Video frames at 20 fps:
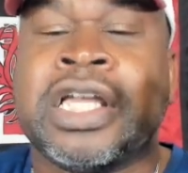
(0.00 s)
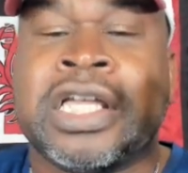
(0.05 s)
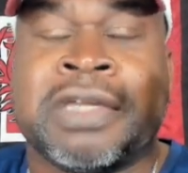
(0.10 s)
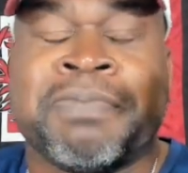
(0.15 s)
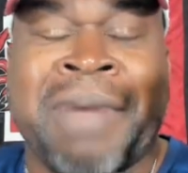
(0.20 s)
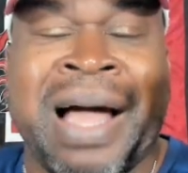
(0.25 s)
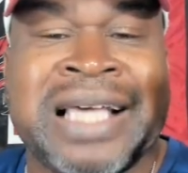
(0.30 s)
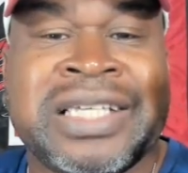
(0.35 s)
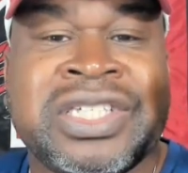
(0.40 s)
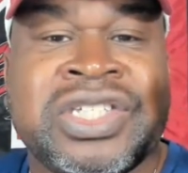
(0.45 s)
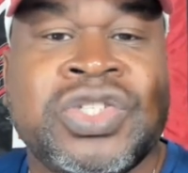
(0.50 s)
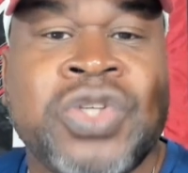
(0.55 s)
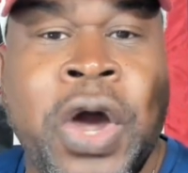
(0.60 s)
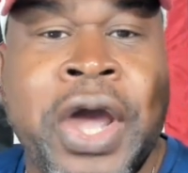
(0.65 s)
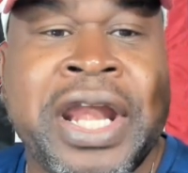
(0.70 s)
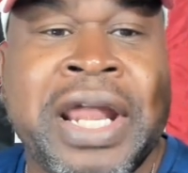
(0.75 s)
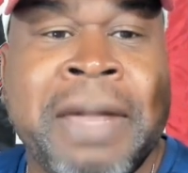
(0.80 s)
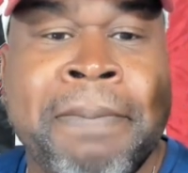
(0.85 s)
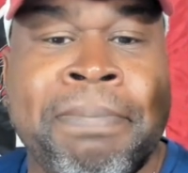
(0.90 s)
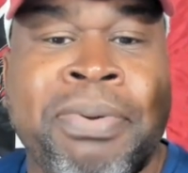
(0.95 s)
My
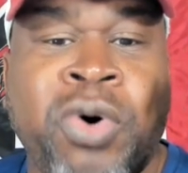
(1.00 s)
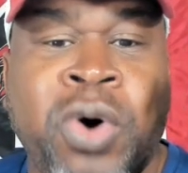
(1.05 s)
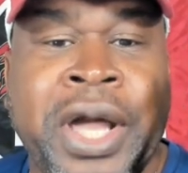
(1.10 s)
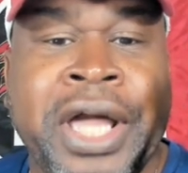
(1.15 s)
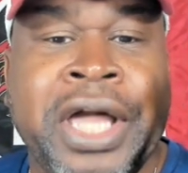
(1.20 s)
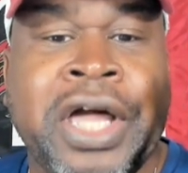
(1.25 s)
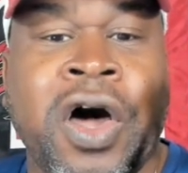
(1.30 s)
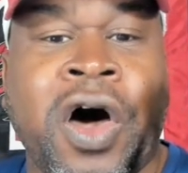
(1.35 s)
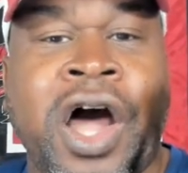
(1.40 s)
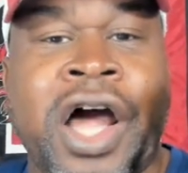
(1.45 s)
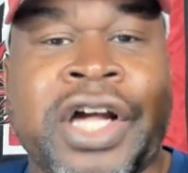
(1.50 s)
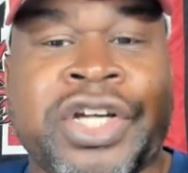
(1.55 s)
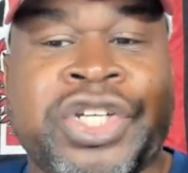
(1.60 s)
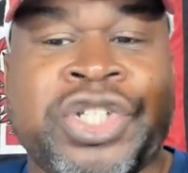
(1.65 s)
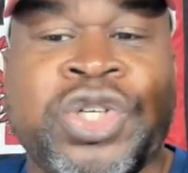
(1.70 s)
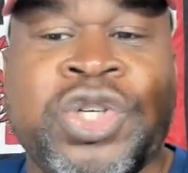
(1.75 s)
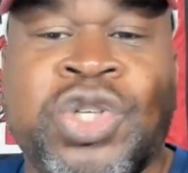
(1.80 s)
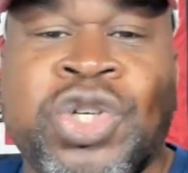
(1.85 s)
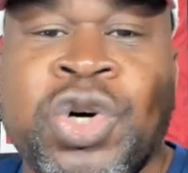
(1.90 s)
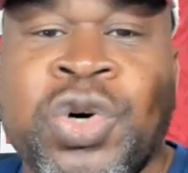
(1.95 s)
starting point guard
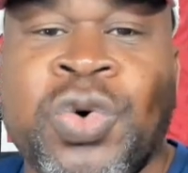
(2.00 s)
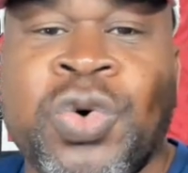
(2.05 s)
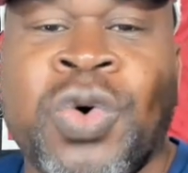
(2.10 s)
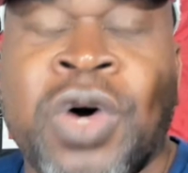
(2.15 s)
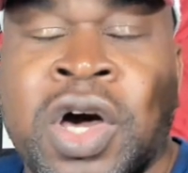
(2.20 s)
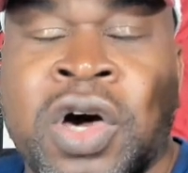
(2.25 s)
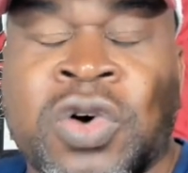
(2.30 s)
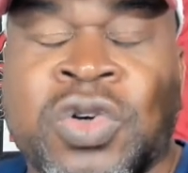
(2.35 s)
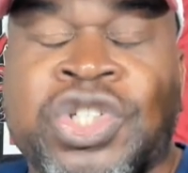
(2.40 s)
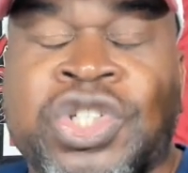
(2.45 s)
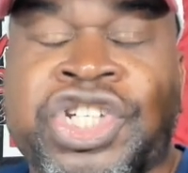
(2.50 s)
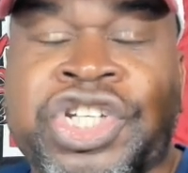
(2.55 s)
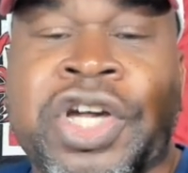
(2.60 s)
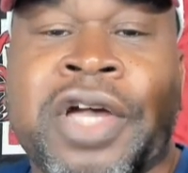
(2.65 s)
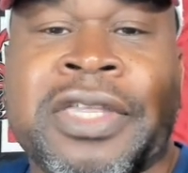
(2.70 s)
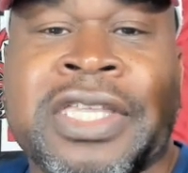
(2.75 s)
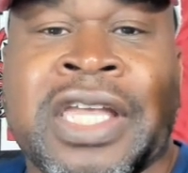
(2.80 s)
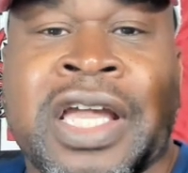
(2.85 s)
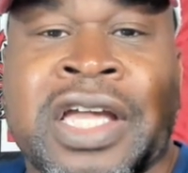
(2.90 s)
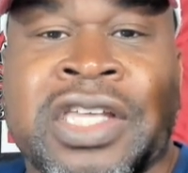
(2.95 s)
to
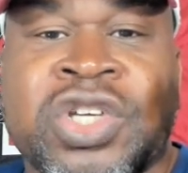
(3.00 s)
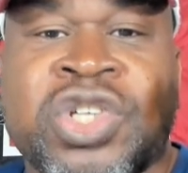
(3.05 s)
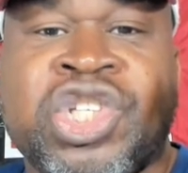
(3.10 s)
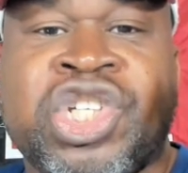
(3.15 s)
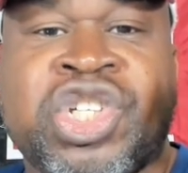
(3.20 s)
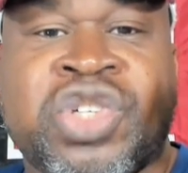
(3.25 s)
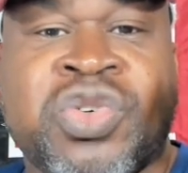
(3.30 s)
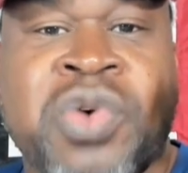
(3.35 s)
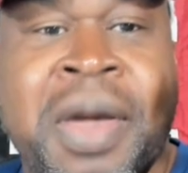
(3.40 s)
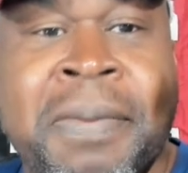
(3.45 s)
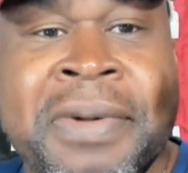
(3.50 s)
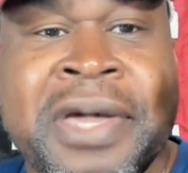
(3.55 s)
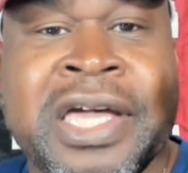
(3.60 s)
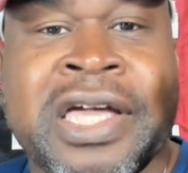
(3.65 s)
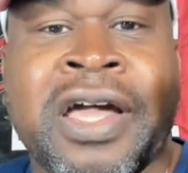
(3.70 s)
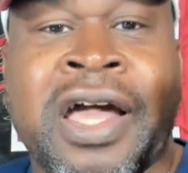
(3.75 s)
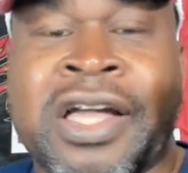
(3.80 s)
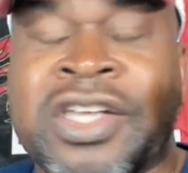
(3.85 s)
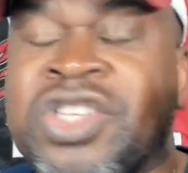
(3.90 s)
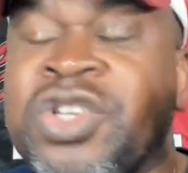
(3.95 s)
should
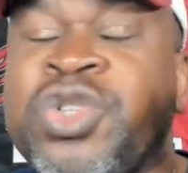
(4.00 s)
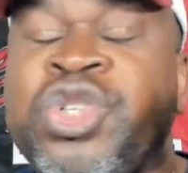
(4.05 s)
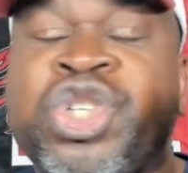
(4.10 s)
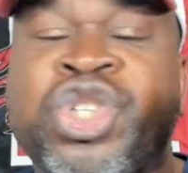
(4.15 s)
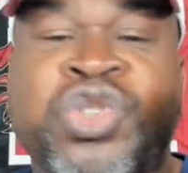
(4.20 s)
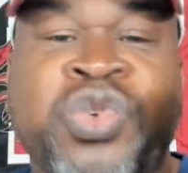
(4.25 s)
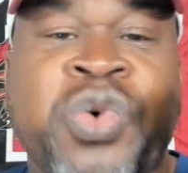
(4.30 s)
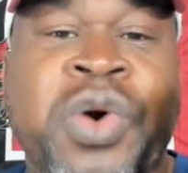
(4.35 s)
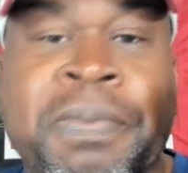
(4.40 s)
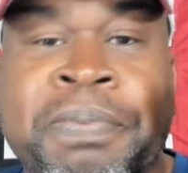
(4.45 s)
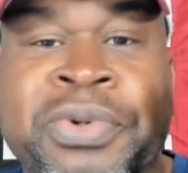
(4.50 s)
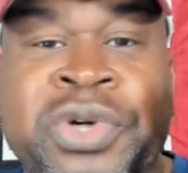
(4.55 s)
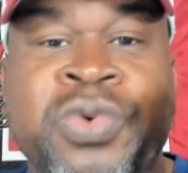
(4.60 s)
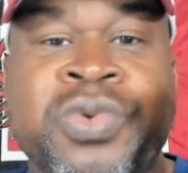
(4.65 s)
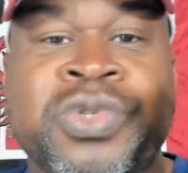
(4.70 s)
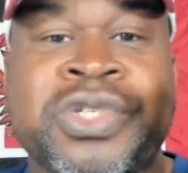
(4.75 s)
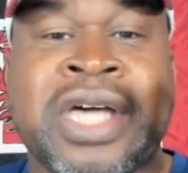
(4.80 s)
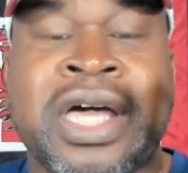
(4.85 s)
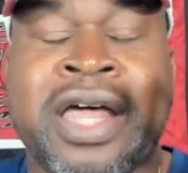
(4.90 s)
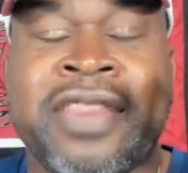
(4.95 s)
distribute
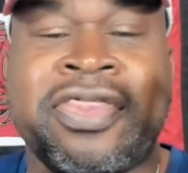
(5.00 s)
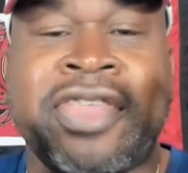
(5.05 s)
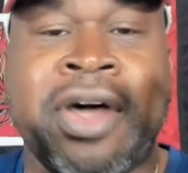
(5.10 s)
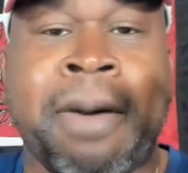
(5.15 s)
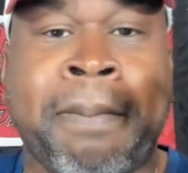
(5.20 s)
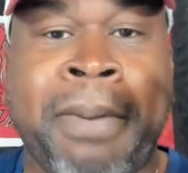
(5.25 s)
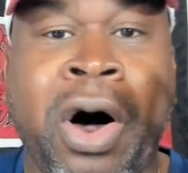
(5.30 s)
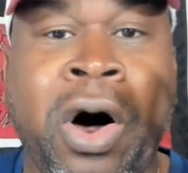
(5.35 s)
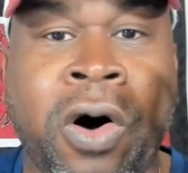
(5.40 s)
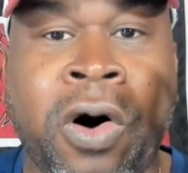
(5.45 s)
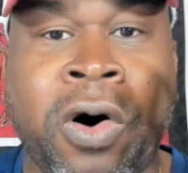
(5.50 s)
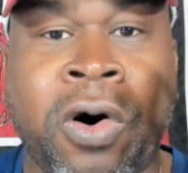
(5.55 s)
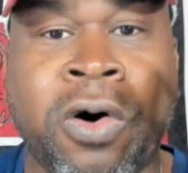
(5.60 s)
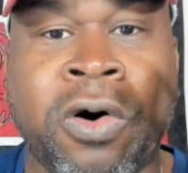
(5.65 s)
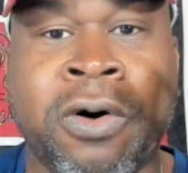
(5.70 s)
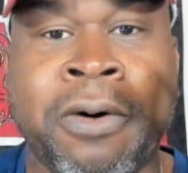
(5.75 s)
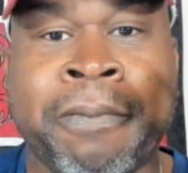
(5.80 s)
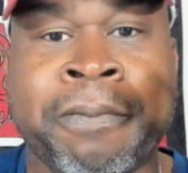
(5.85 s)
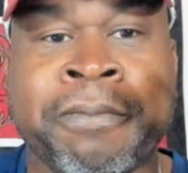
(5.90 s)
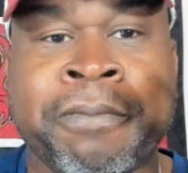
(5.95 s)
distribute the
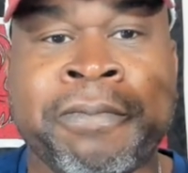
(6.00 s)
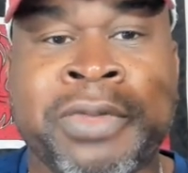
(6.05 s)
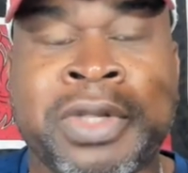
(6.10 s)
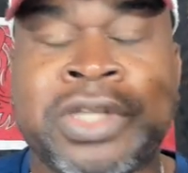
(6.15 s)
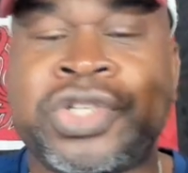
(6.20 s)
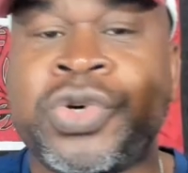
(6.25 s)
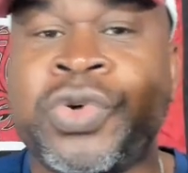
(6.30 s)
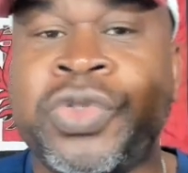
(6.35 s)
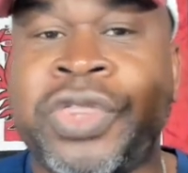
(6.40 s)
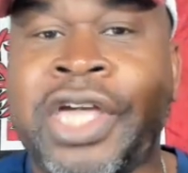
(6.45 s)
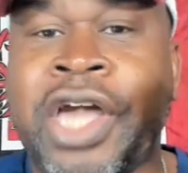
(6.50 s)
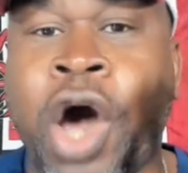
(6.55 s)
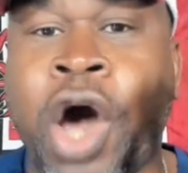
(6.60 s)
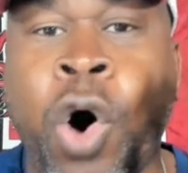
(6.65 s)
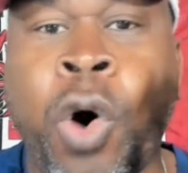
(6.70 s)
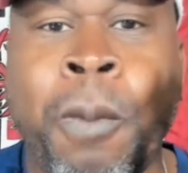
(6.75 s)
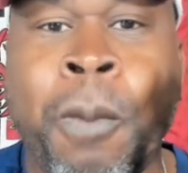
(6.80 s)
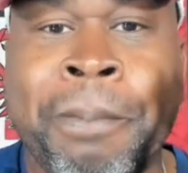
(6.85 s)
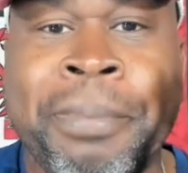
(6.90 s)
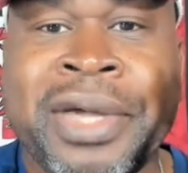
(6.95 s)
ball to the
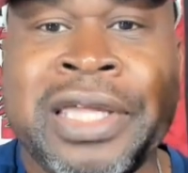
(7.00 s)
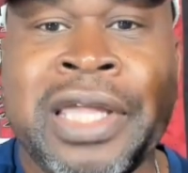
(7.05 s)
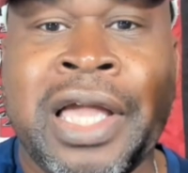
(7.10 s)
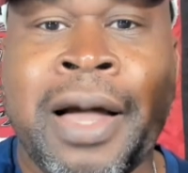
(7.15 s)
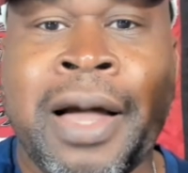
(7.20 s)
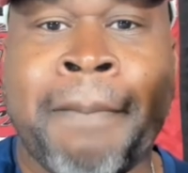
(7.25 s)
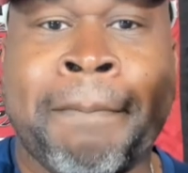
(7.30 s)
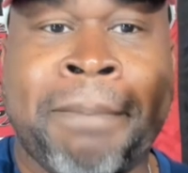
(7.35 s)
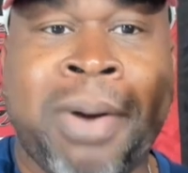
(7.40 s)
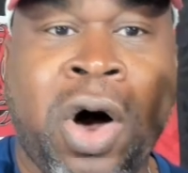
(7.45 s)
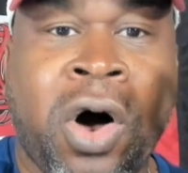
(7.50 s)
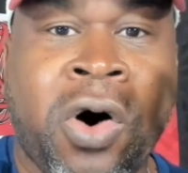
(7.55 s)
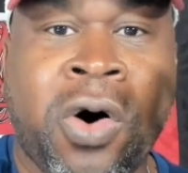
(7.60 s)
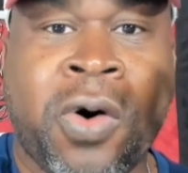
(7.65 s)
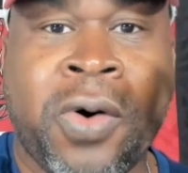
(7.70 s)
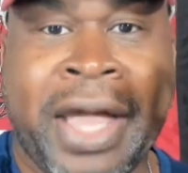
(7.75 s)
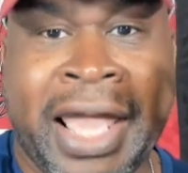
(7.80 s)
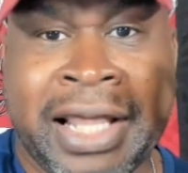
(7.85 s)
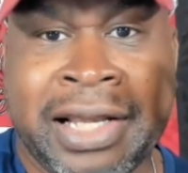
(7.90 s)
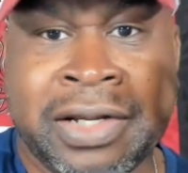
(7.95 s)
open ball
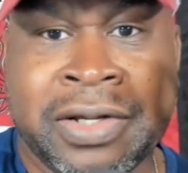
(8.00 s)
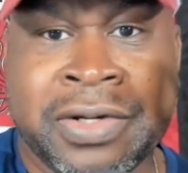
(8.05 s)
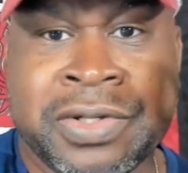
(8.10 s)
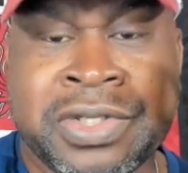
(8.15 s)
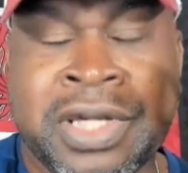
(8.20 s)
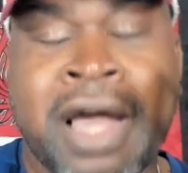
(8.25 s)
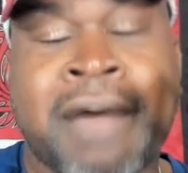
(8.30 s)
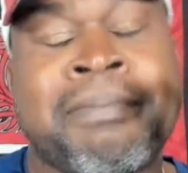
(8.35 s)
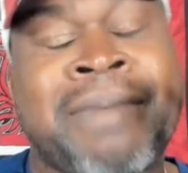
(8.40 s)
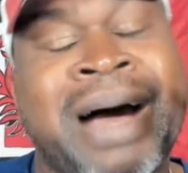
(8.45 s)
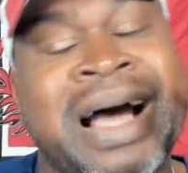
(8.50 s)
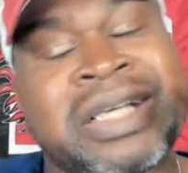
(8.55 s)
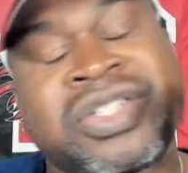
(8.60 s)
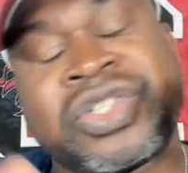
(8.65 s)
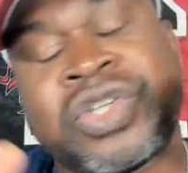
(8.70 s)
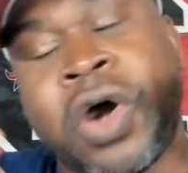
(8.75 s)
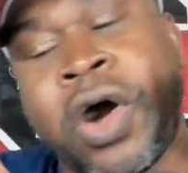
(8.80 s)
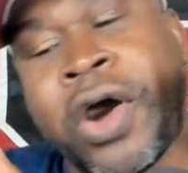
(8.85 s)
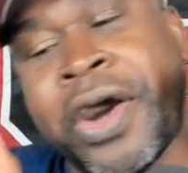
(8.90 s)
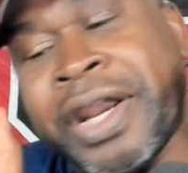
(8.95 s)
handlers. My
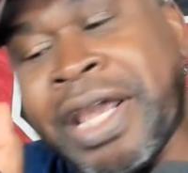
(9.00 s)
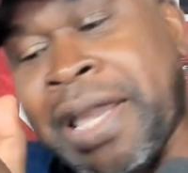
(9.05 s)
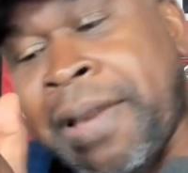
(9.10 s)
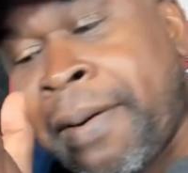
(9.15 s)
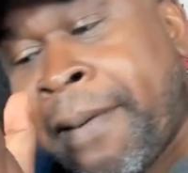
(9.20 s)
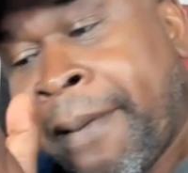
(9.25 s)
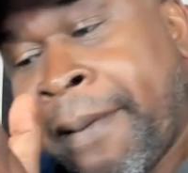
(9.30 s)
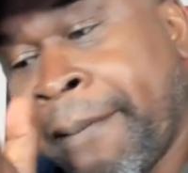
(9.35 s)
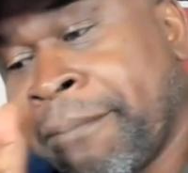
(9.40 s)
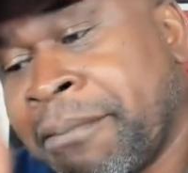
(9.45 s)
starting